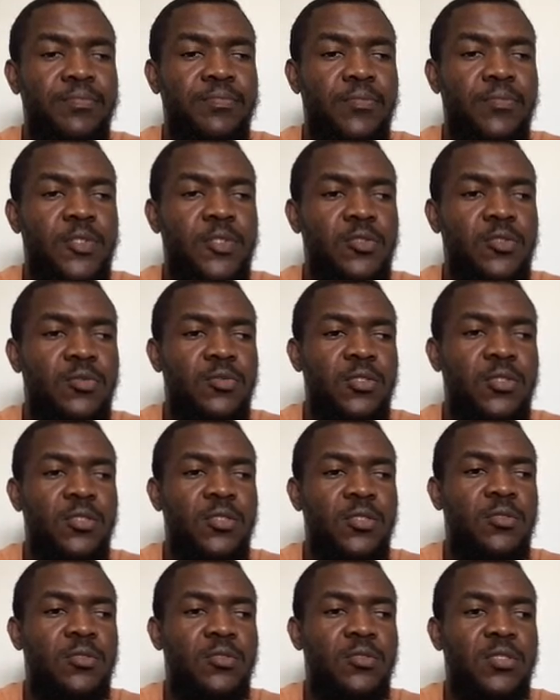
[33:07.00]
So
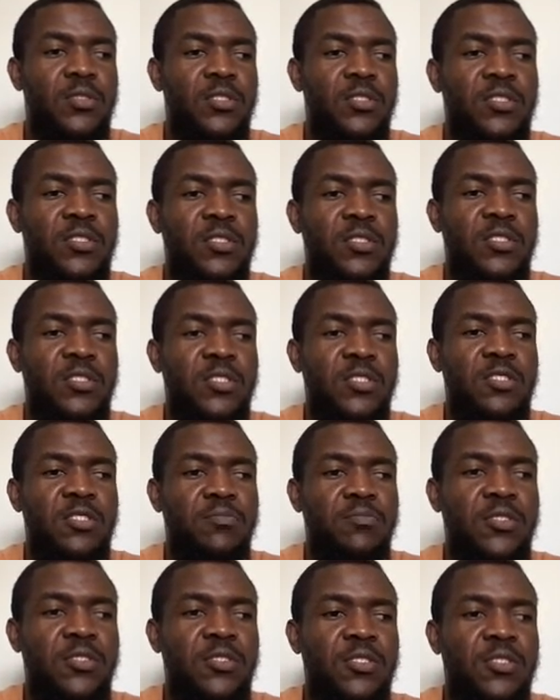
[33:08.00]
this is the
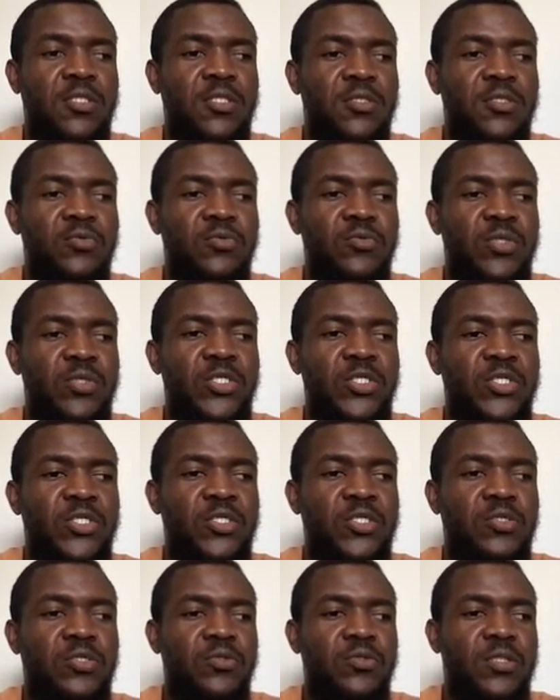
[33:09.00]
image
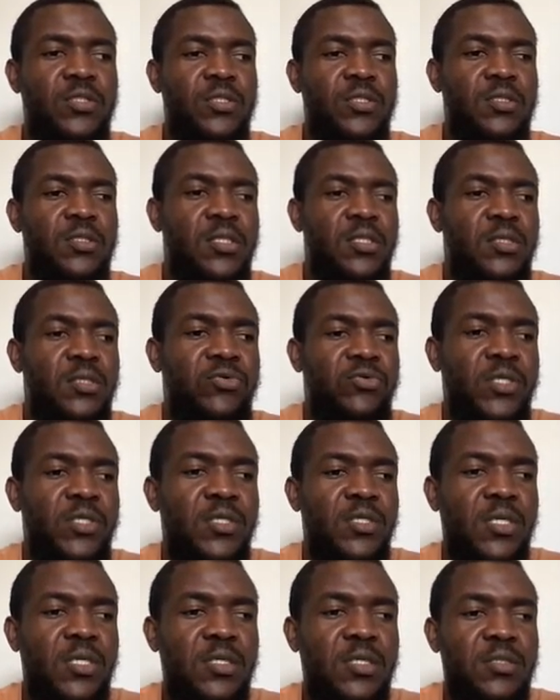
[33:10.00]
registry that read
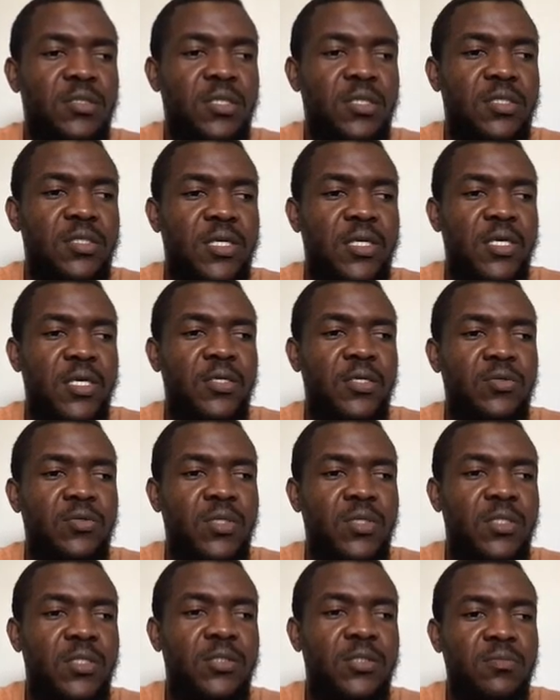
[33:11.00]
out that IO
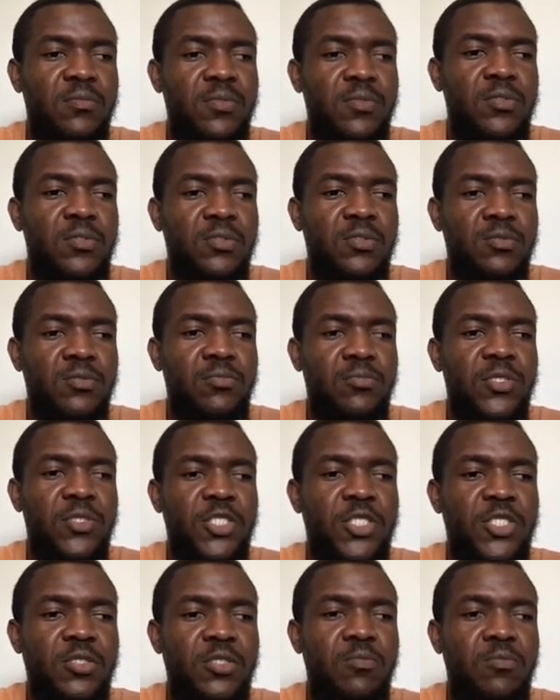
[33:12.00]
Ansible
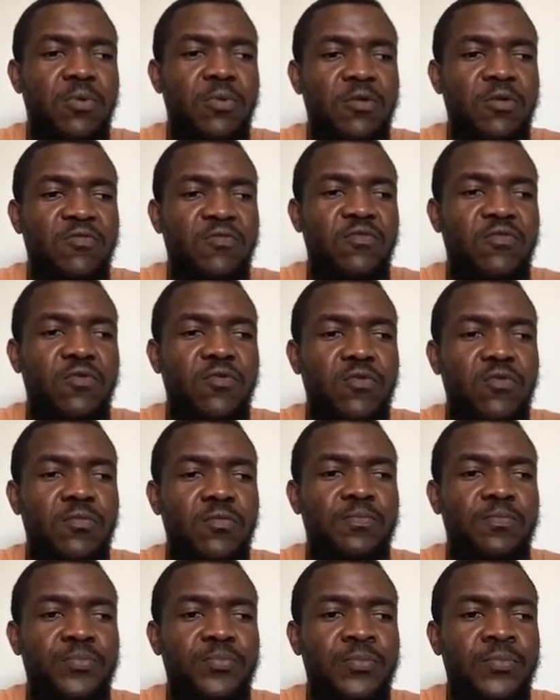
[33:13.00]
automation platform
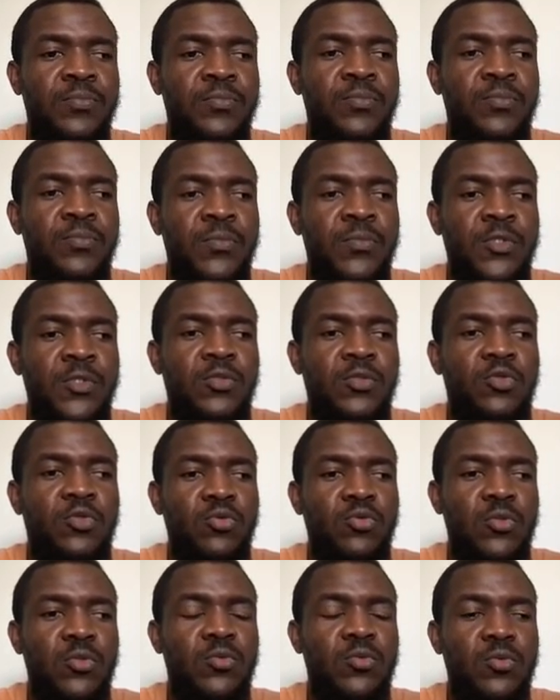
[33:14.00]

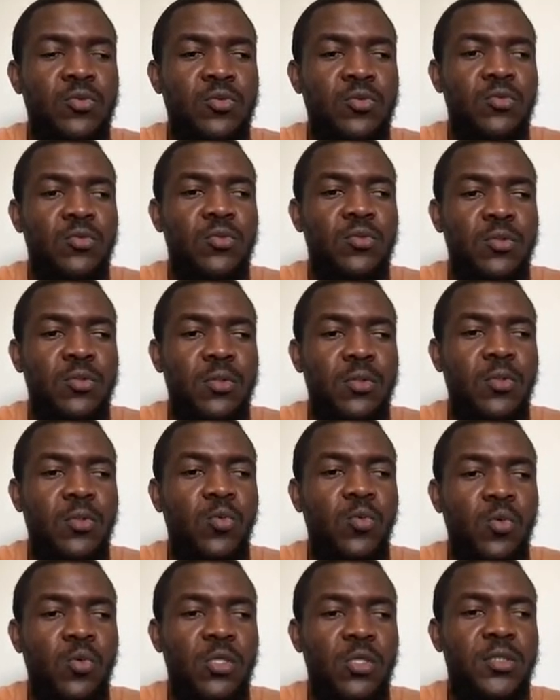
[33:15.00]

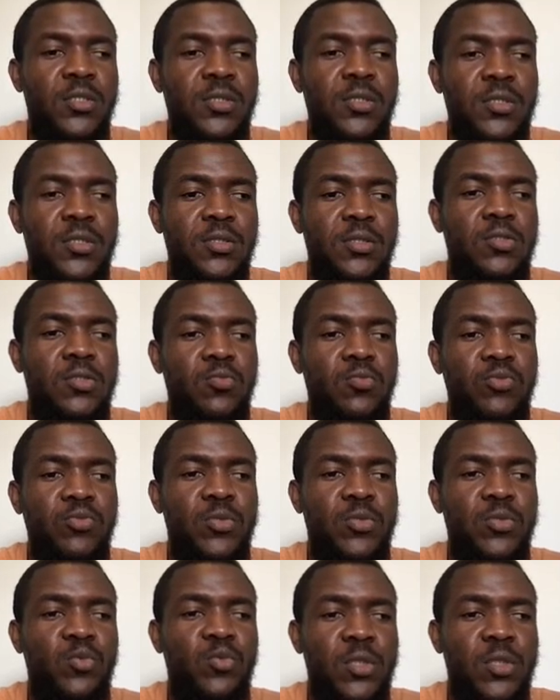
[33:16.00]

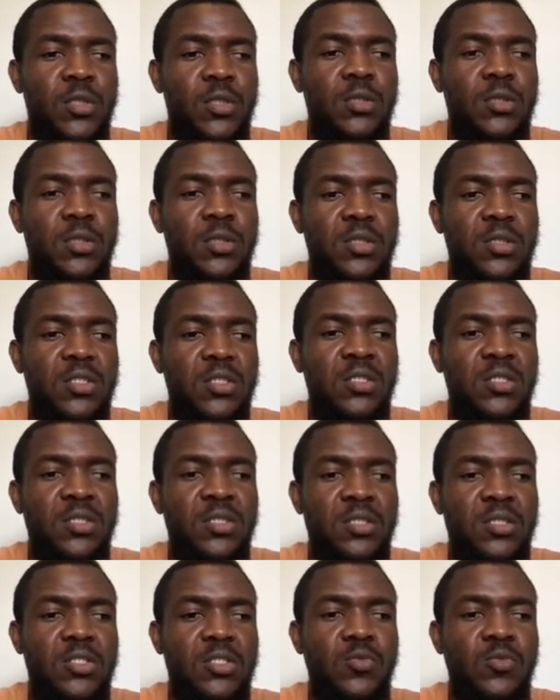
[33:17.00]

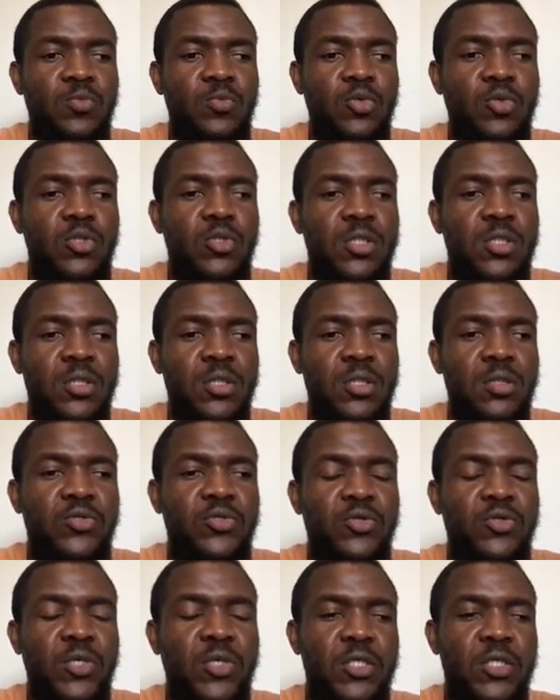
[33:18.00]
2.1 supported.
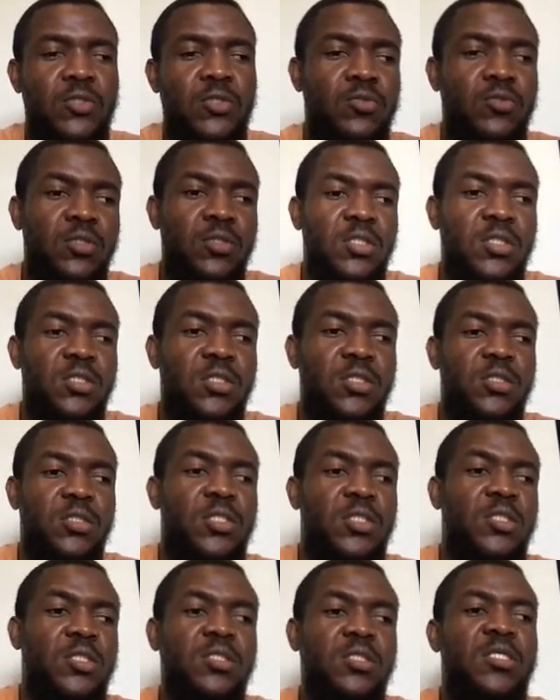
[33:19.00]
So this
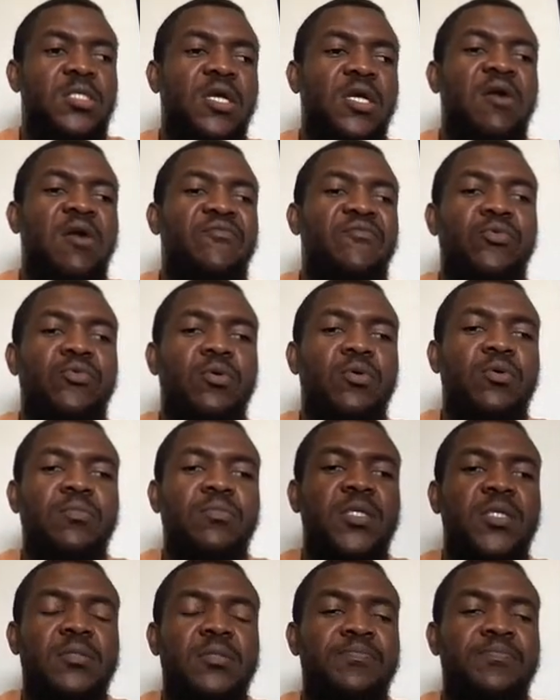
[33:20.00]
is the environment